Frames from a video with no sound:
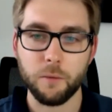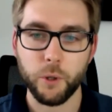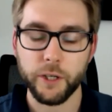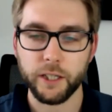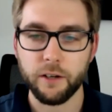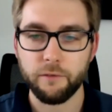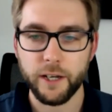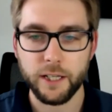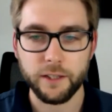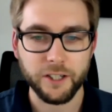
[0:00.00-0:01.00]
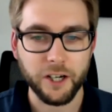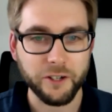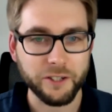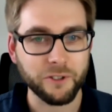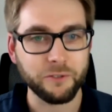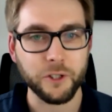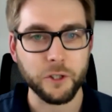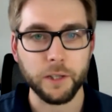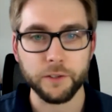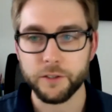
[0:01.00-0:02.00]
putting an event in the diary for a few
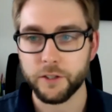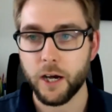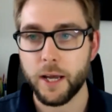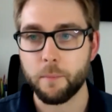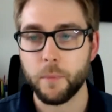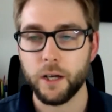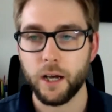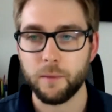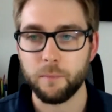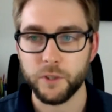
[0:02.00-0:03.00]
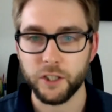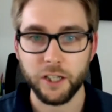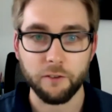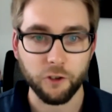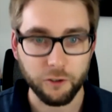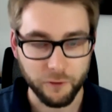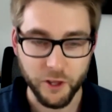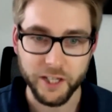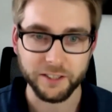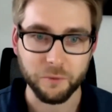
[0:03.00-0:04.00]
months' time to cover off the
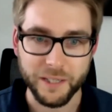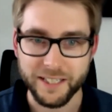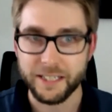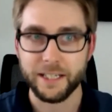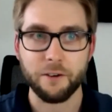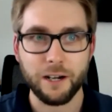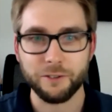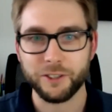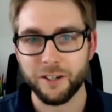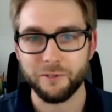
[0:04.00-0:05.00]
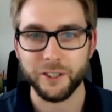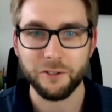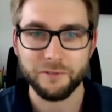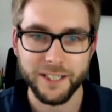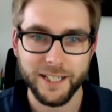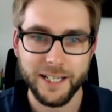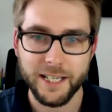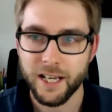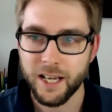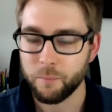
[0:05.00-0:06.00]
things that we didn't get around to covering off today,
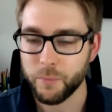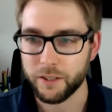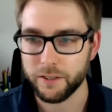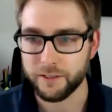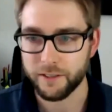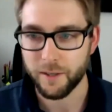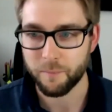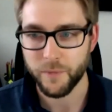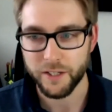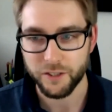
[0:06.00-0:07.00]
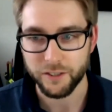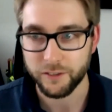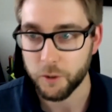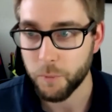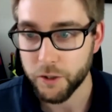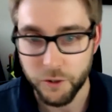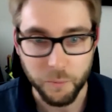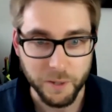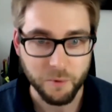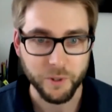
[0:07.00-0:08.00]
because there's just so much that
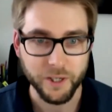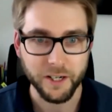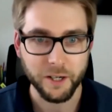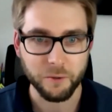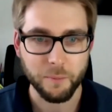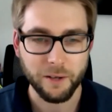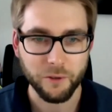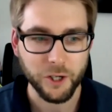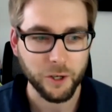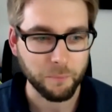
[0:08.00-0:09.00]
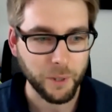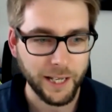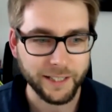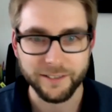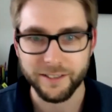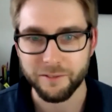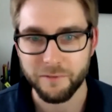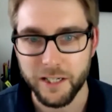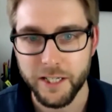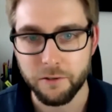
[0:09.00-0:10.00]
people want to know about the complexity of
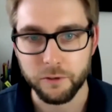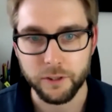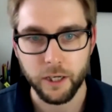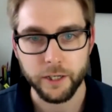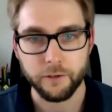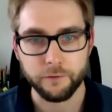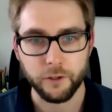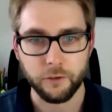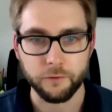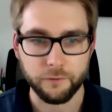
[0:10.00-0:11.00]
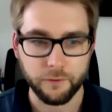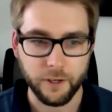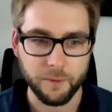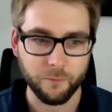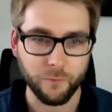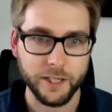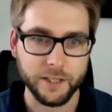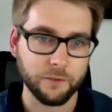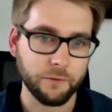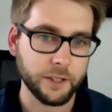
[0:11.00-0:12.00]
the legal side of
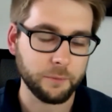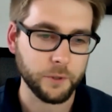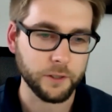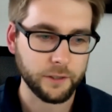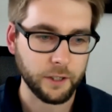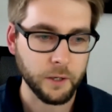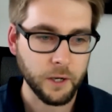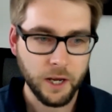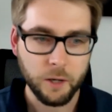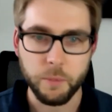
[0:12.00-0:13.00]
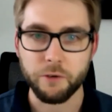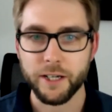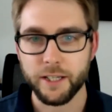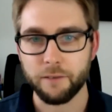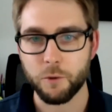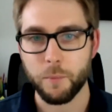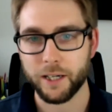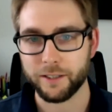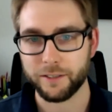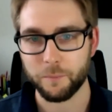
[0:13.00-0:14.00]
raising investments. So it'd be great to have you
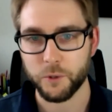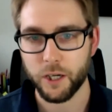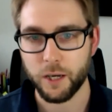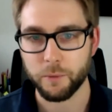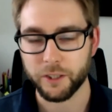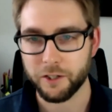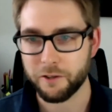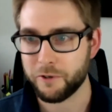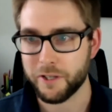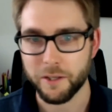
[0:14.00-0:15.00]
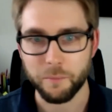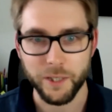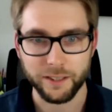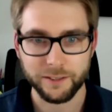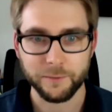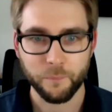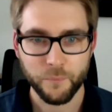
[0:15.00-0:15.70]
back at some time and go through the other bits.